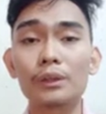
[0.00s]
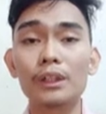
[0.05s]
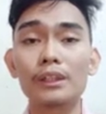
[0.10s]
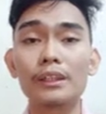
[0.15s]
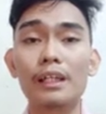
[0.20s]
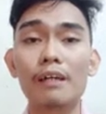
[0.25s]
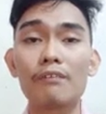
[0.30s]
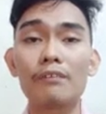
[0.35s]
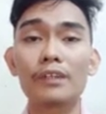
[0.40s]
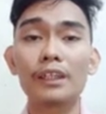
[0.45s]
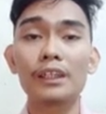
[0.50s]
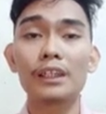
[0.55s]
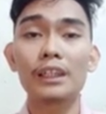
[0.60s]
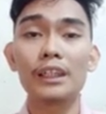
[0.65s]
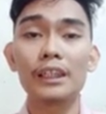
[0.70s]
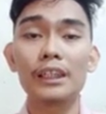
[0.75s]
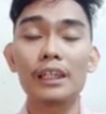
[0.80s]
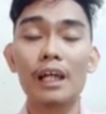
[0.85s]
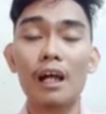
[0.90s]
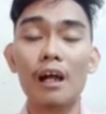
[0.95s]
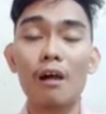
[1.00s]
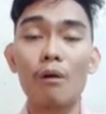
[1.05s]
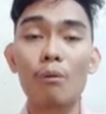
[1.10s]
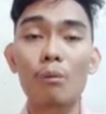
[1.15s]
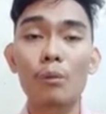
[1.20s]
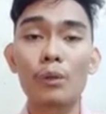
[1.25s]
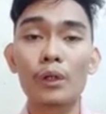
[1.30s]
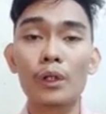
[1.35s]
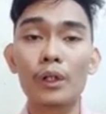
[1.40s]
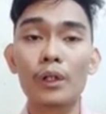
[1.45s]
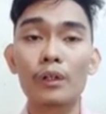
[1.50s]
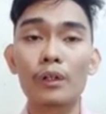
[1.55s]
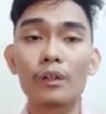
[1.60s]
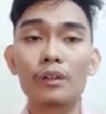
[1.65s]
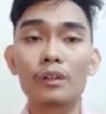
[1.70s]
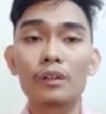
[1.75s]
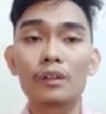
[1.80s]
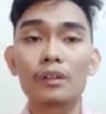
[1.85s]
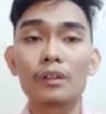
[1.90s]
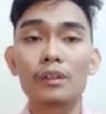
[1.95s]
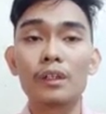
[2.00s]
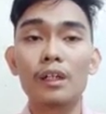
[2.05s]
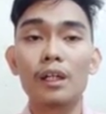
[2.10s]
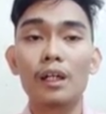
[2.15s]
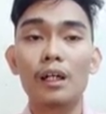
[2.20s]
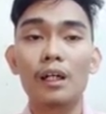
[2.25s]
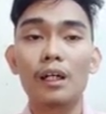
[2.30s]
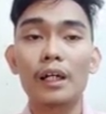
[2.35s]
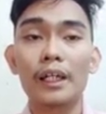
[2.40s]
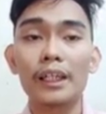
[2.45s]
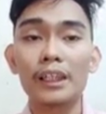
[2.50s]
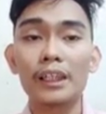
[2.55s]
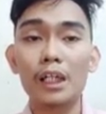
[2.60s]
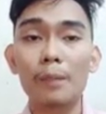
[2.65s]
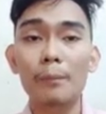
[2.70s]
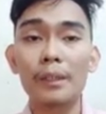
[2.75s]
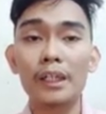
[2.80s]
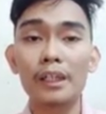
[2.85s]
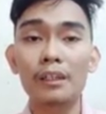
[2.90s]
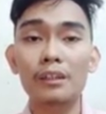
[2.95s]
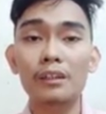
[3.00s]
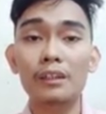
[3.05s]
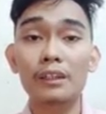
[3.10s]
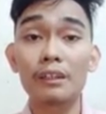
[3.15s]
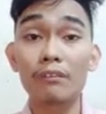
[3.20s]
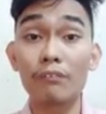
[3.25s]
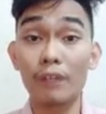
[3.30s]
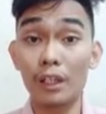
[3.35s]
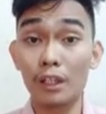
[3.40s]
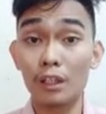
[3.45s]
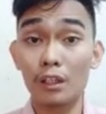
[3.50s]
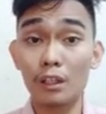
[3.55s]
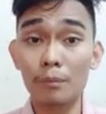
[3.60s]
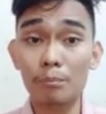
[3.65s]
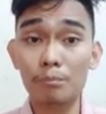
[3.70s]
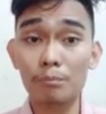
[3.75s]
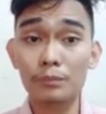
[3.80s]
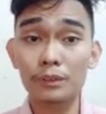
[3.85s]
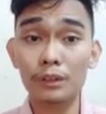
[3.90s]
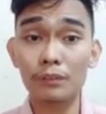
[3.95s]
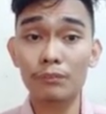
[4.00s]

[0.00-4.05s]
then definitely our economic develop,